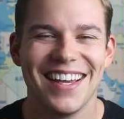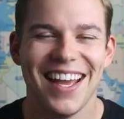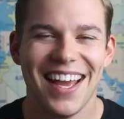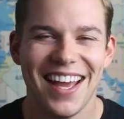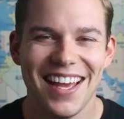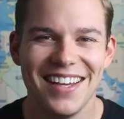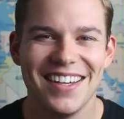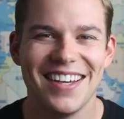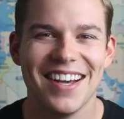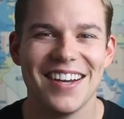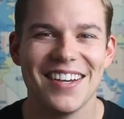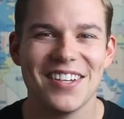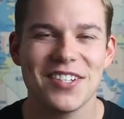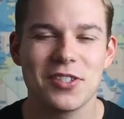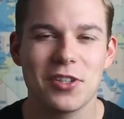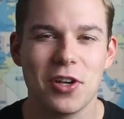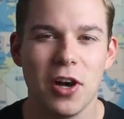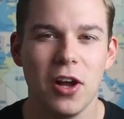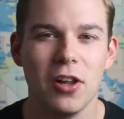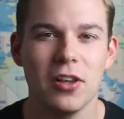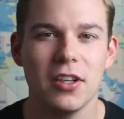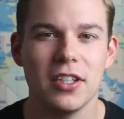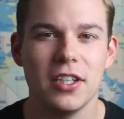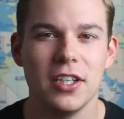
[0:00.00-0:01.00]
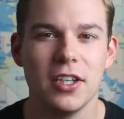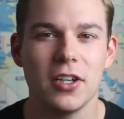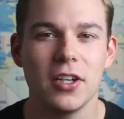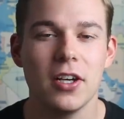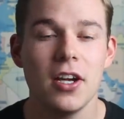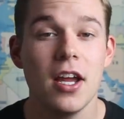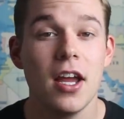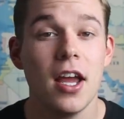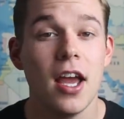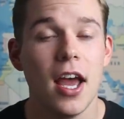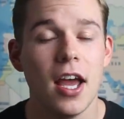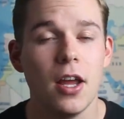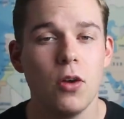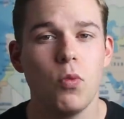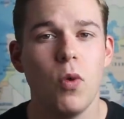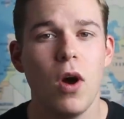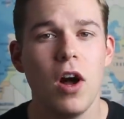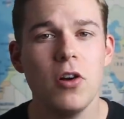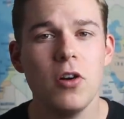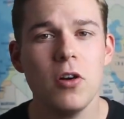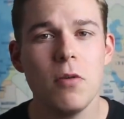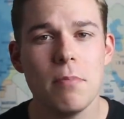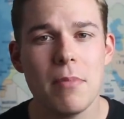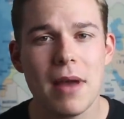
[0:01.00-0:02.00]
Hey guys, Colin here, and
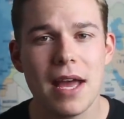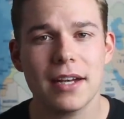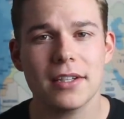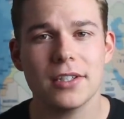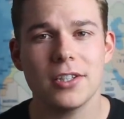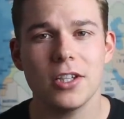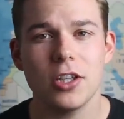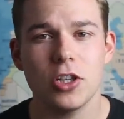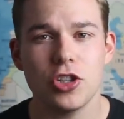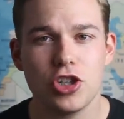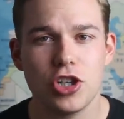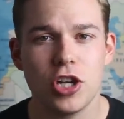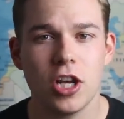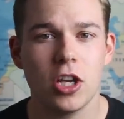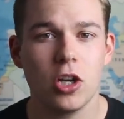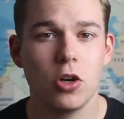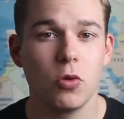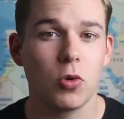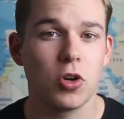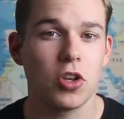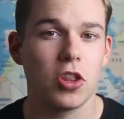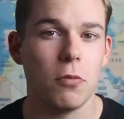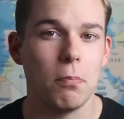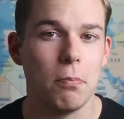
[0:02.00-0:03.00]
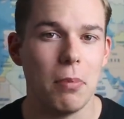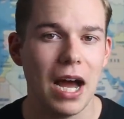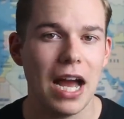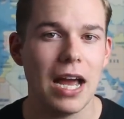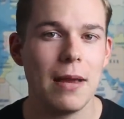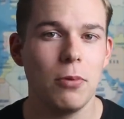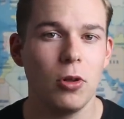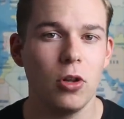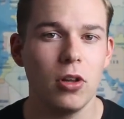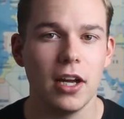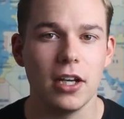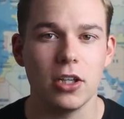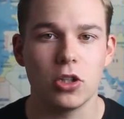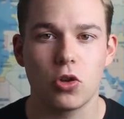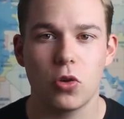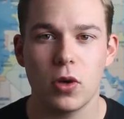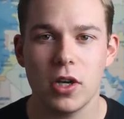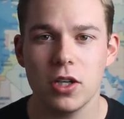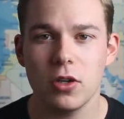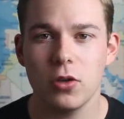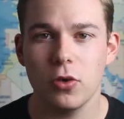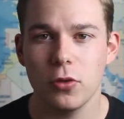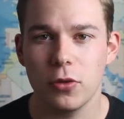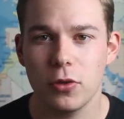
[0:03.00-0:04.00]
welcome back to the channel where the Bible and
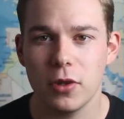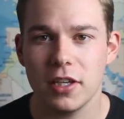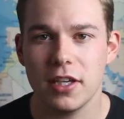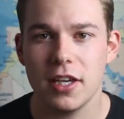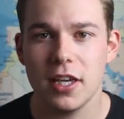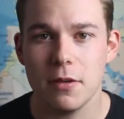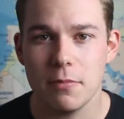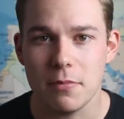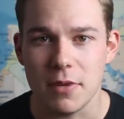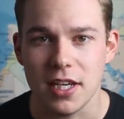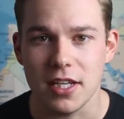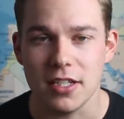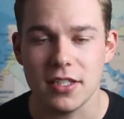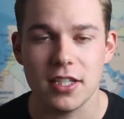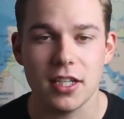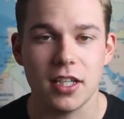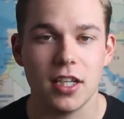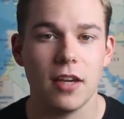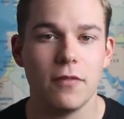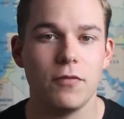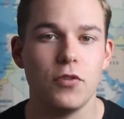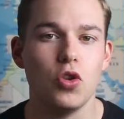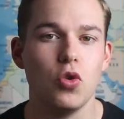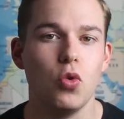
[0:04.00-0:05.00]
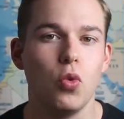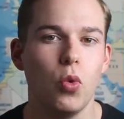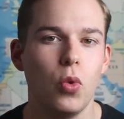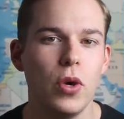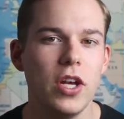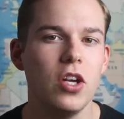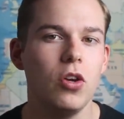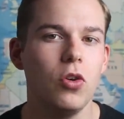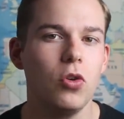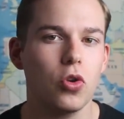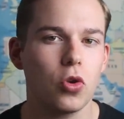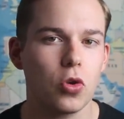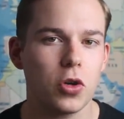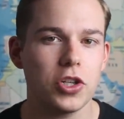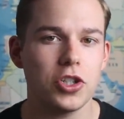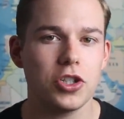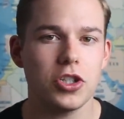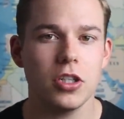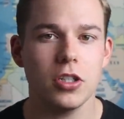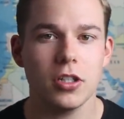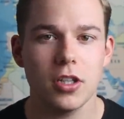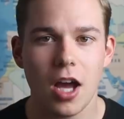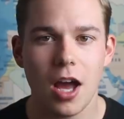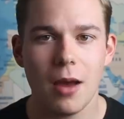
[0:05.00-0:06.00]
critical thinking meet to give you real
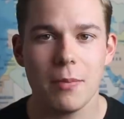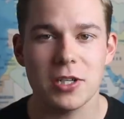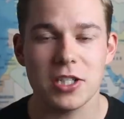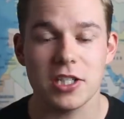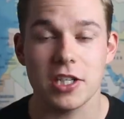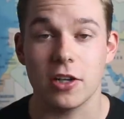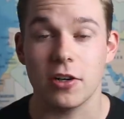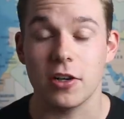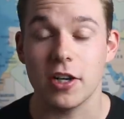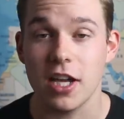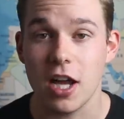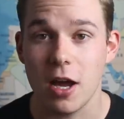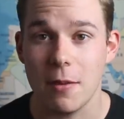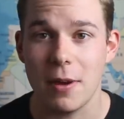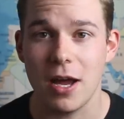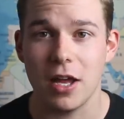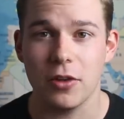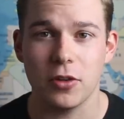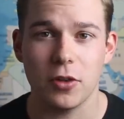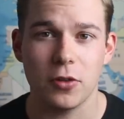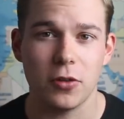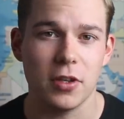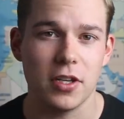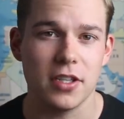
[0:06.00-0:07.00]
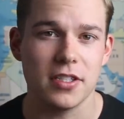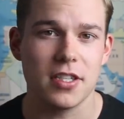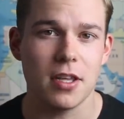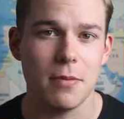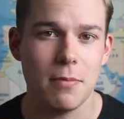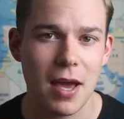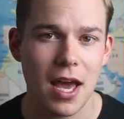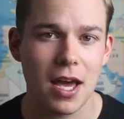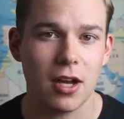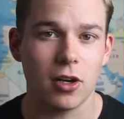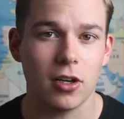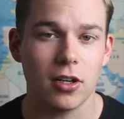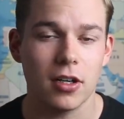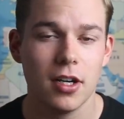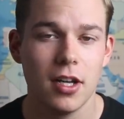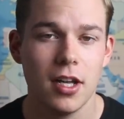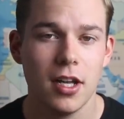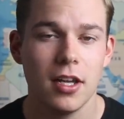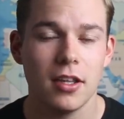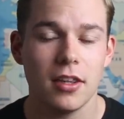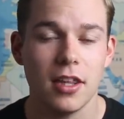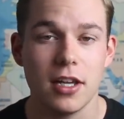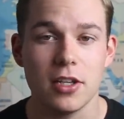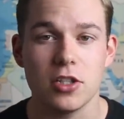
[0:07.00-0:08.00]
Christian commentary about the things that matter.
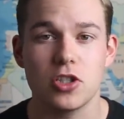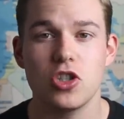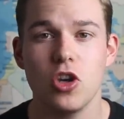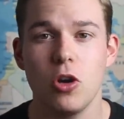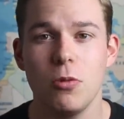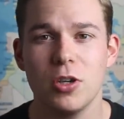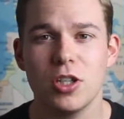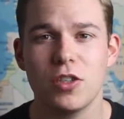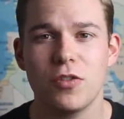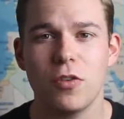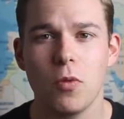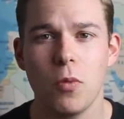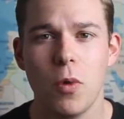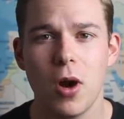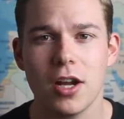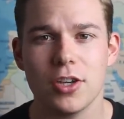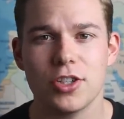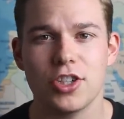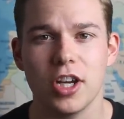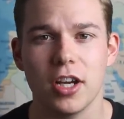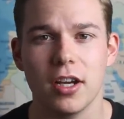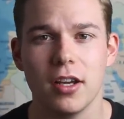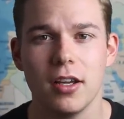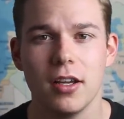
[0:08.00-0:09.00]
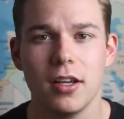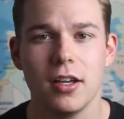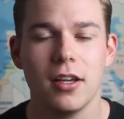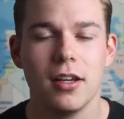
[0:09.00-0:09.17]
Thanks so much for watching.